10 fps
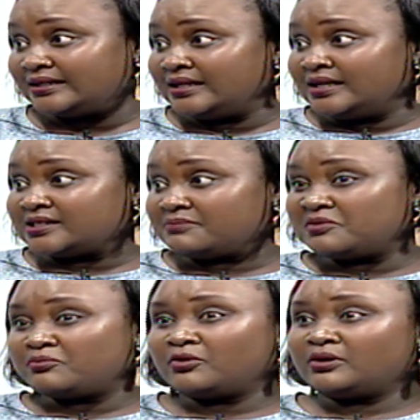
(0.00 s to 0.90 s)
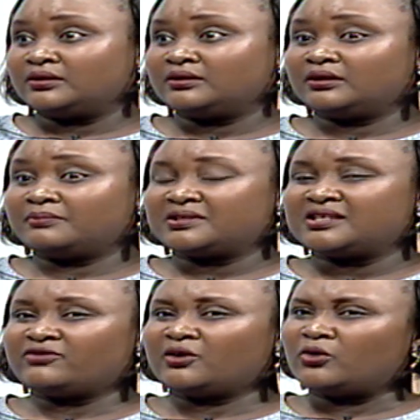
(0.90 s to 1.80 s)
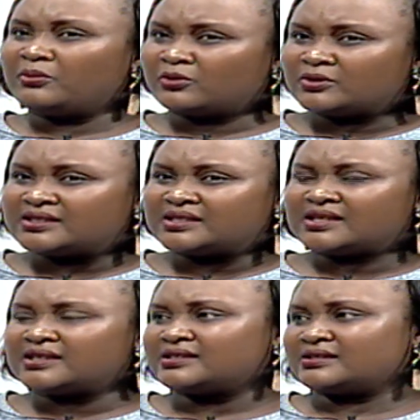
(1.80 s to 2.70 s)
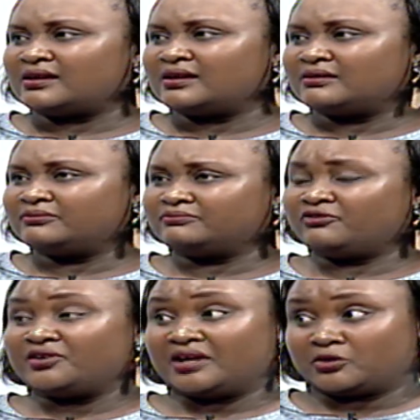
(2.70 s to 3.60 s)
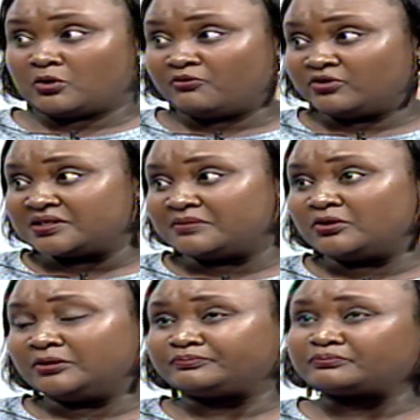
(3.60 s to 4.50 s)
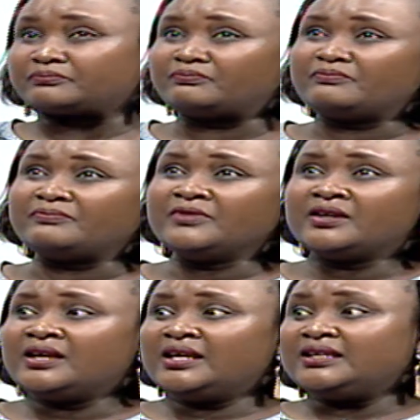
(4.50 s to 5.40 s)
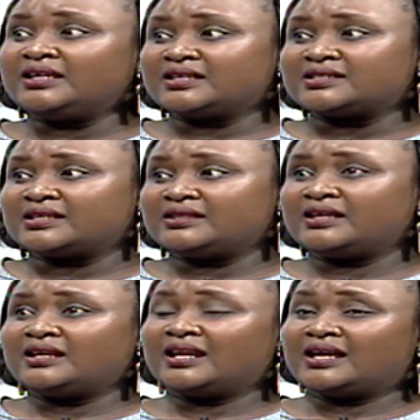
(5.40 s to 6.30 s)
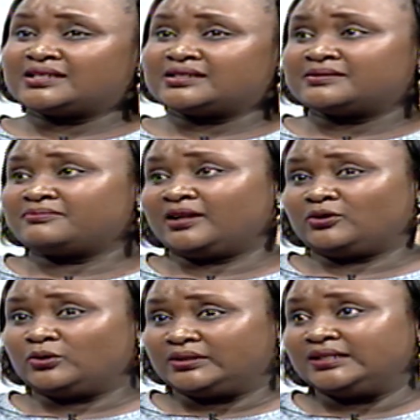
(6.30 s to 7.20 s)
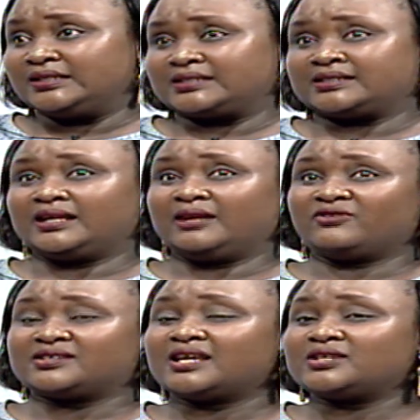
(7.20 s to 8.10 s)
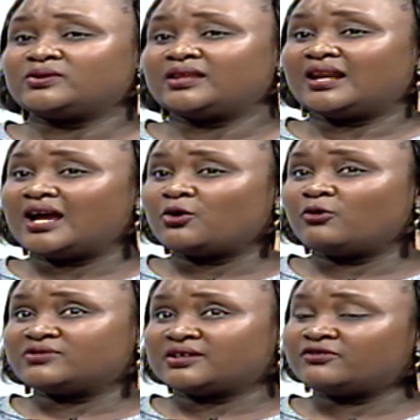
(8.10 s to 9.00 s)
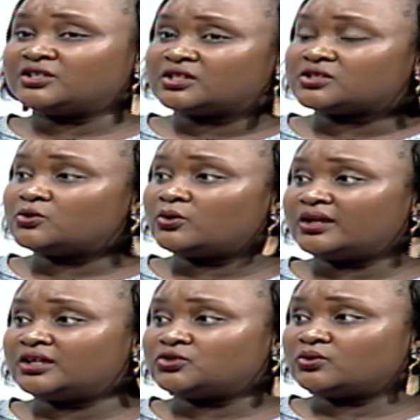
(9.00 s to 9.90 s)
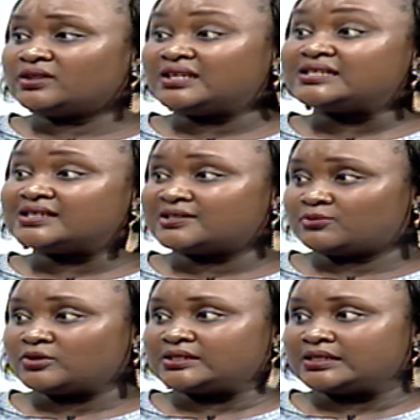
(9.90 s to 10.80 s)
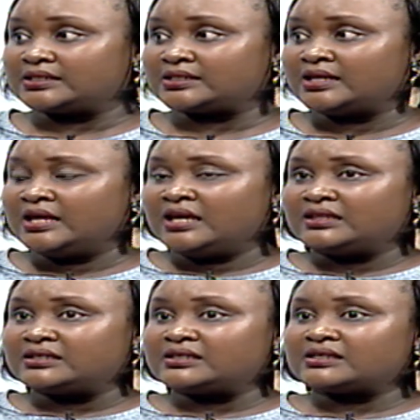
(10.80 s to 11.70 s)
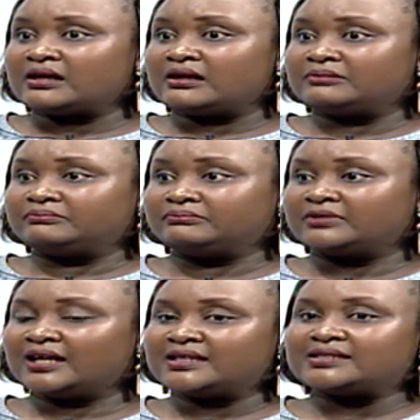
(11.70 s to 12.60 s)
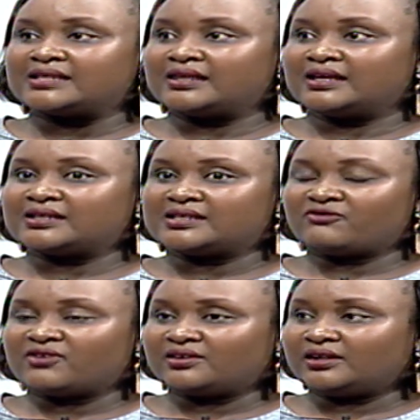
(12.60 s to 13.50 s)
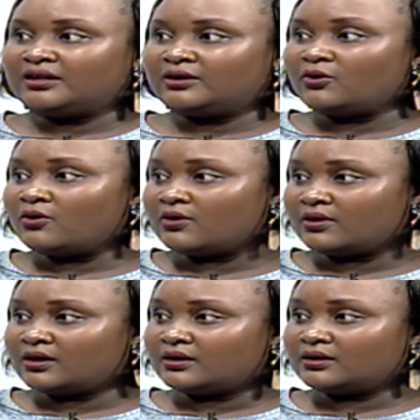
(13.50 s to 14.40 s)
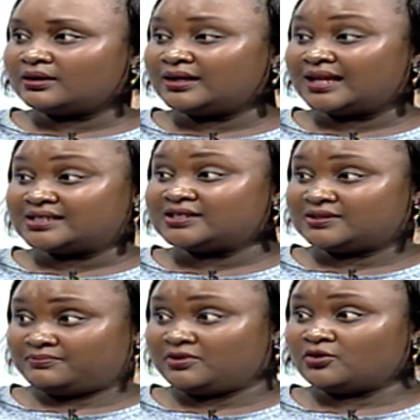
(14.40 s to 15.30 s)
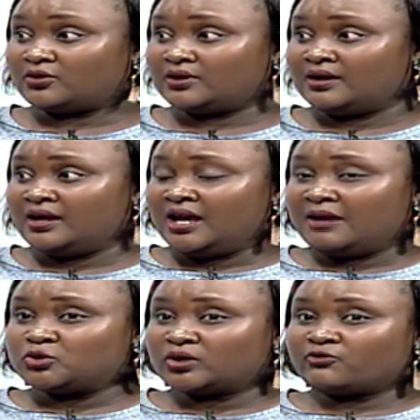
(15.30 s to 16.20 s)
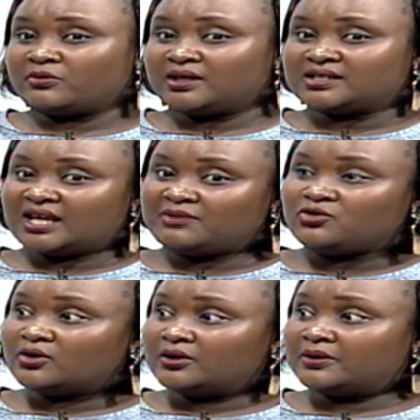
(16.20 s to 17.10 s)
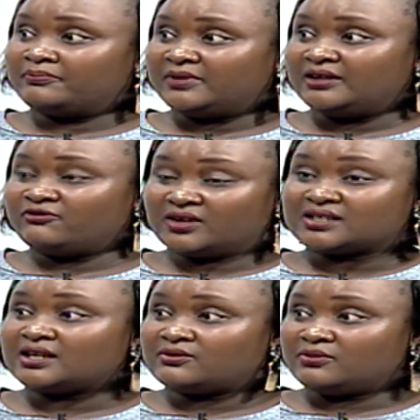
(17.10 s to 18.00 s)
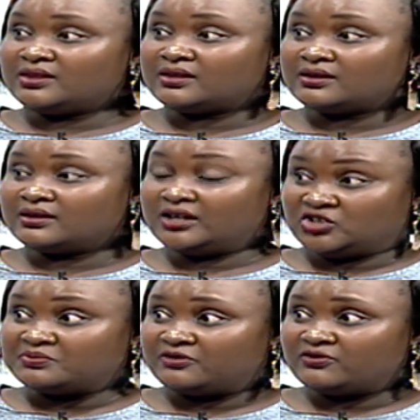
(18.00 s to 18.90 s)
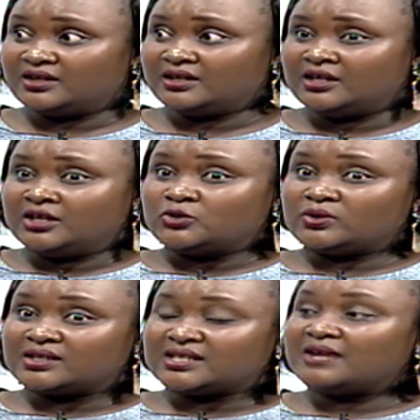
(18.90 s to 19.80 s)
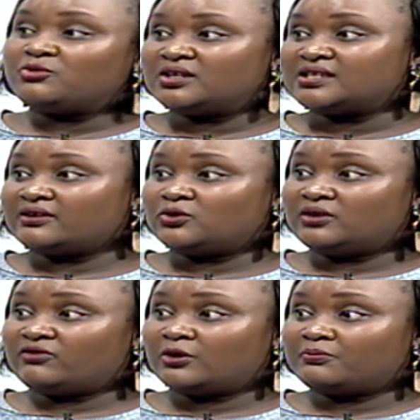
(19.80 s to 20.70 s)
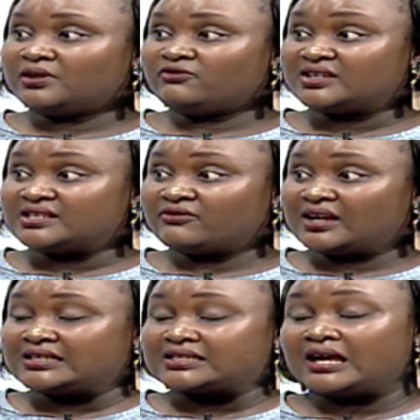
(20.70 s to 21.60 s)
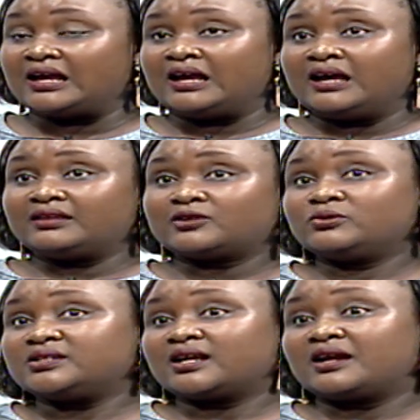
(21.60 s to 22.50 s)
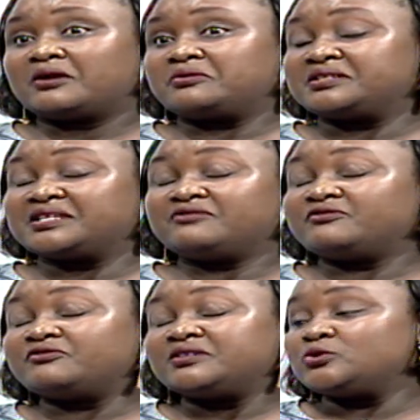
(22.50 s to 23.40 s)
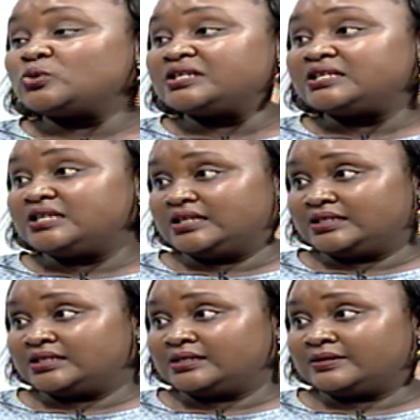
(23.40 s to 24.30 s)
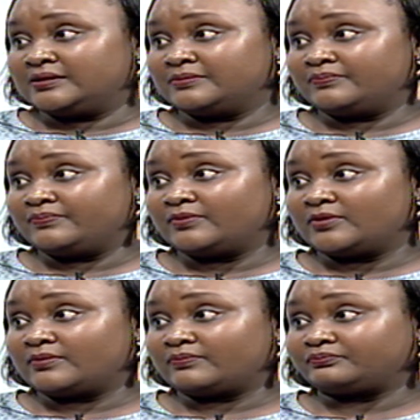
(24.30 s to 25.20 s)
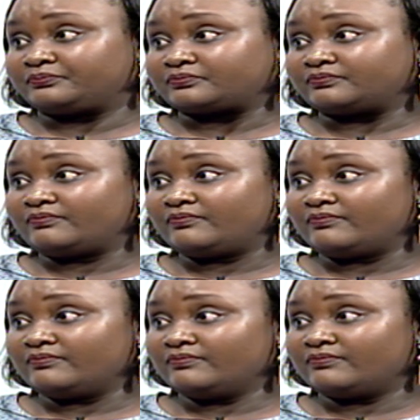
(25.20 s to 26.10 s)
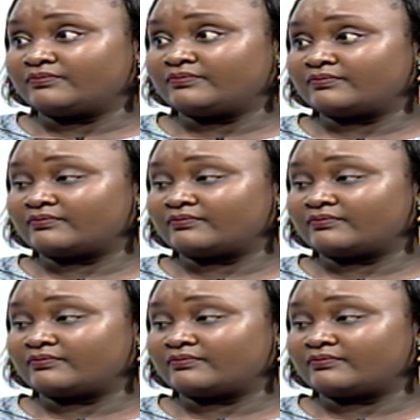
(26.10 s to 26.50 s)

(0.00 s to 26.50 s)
Mm-hmm. Some people uh, perceive the whole process as uh, very uncomfortable. And invasive. Yes, and then last but not least, I'll emphasize on the lack of sufficient knowledge on the disease process. This is a cancer that has a very long uh, latent period. Mm-hmm. I'm talking from the time How? you're infected with uh, H P V mm-hmm. to the time you, de you develop invasive cancer. That will take around ten, fifteen, twenty years. So, so what is the cause? H P V?